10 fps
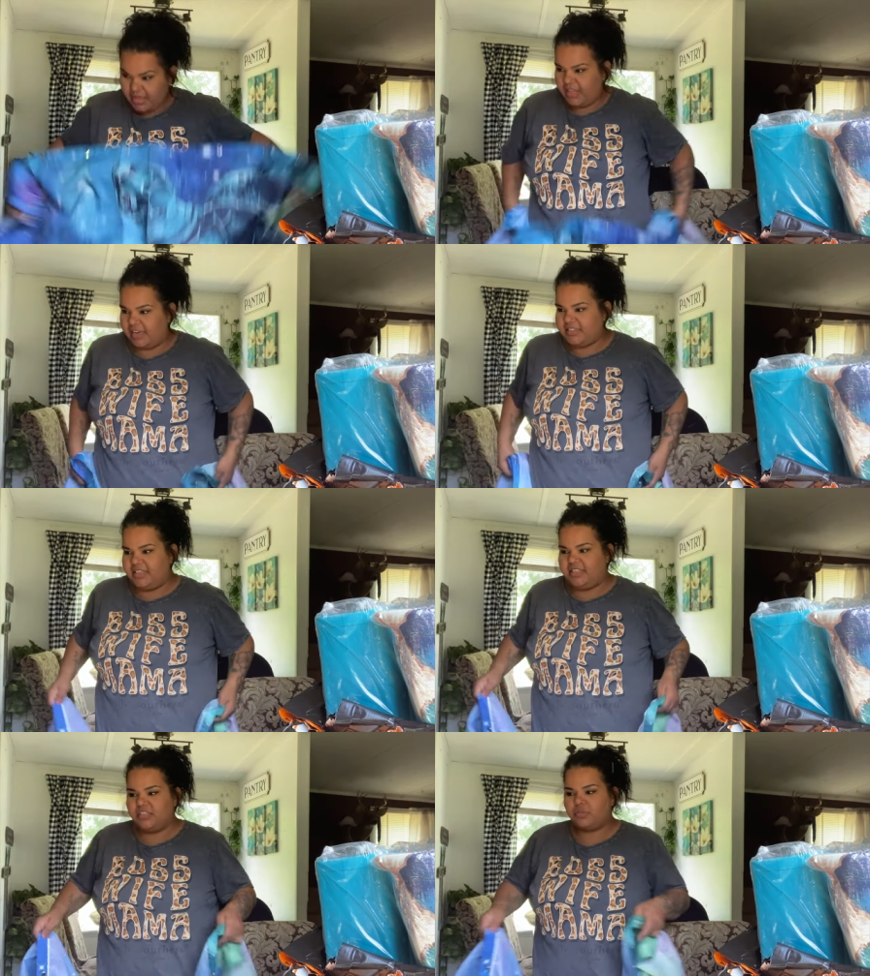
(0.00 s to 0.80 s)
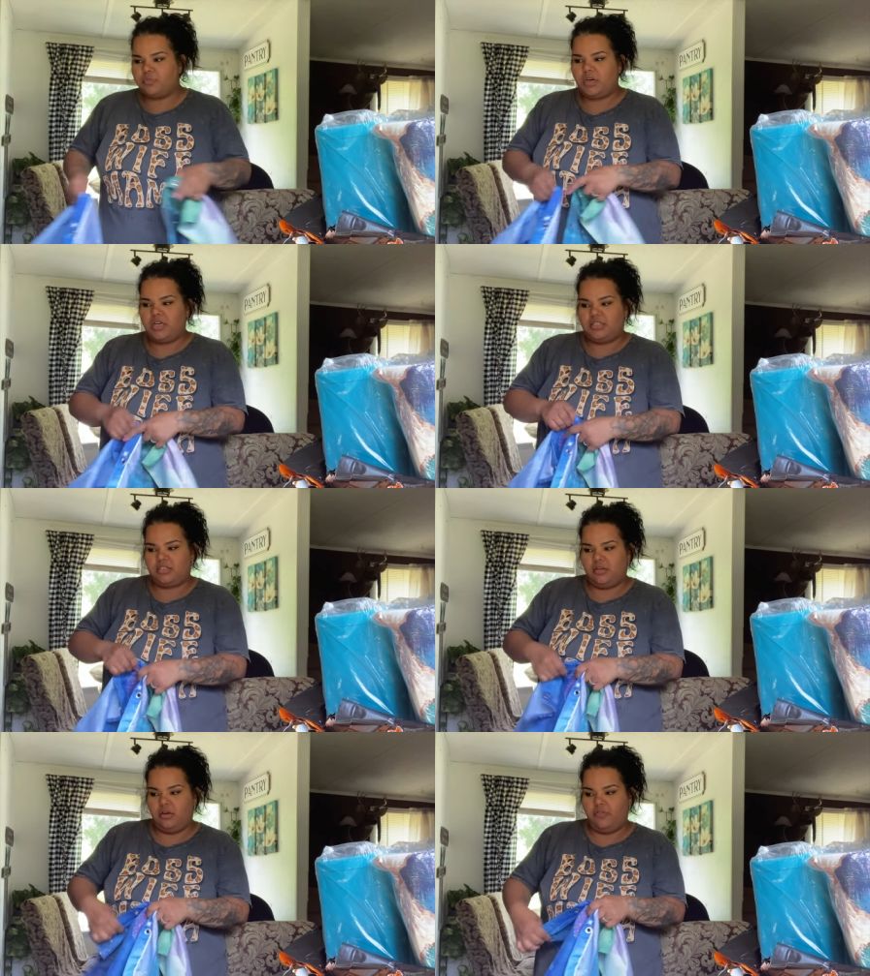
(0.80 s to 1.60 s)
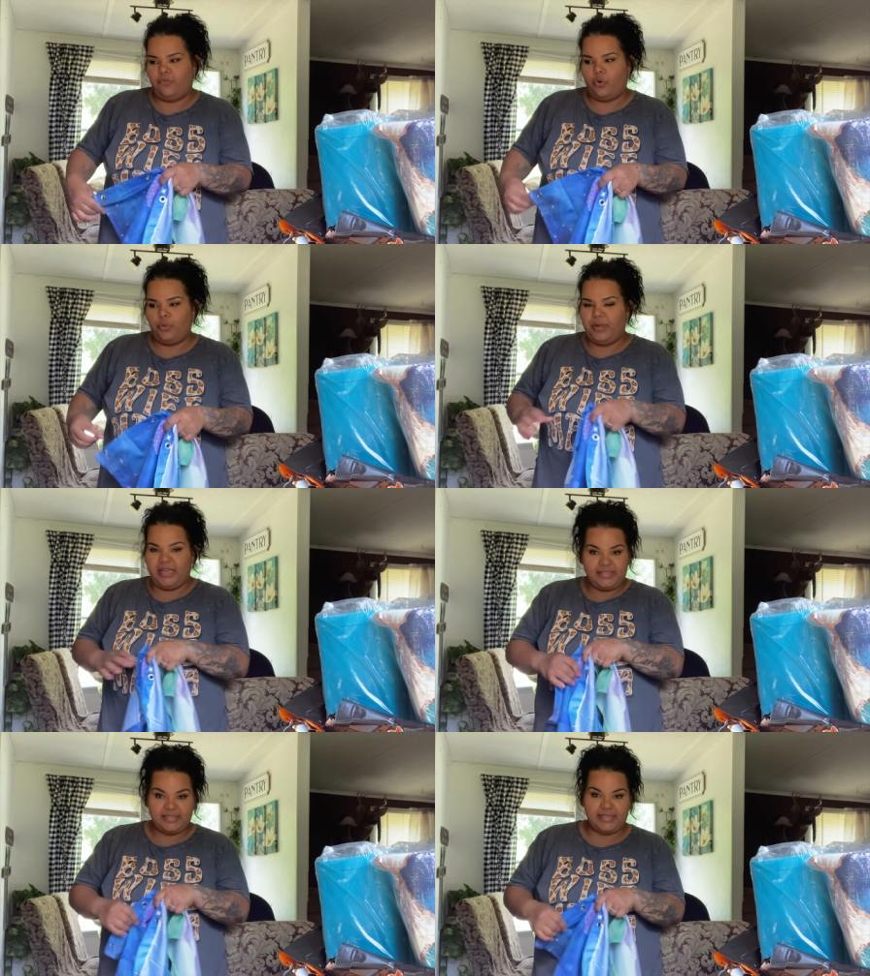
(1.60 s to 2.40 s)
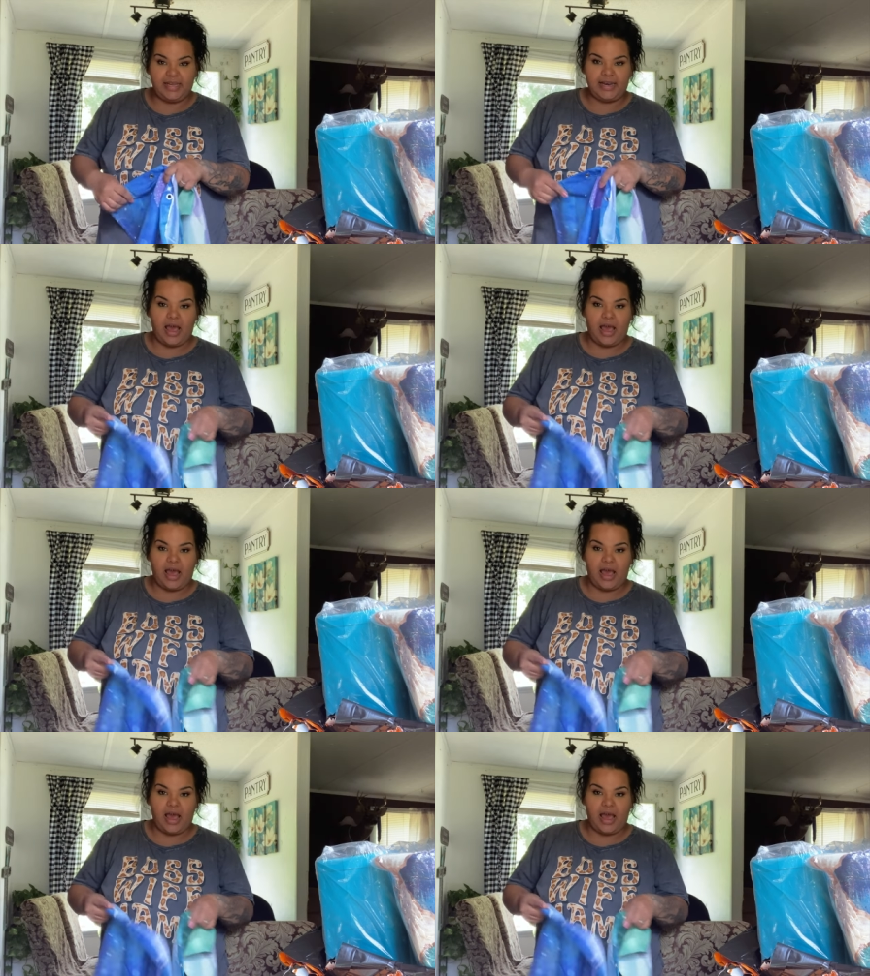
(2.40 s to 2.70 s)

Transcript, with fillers: Like I said, this was a four-piece set.